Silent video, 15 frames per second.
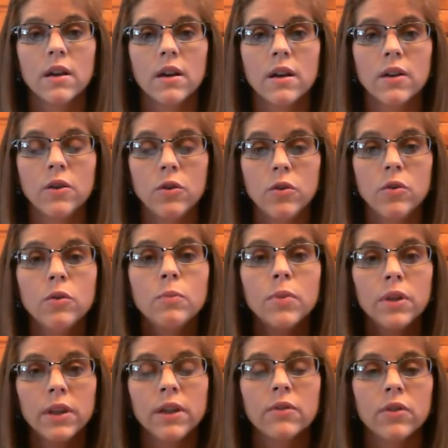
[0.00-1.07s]
a new
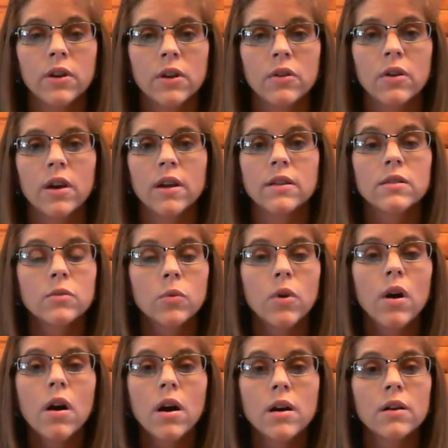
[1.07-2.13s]
believer in Christ will
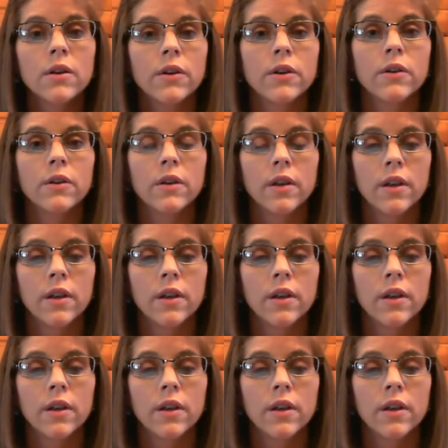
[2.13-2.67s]
hunger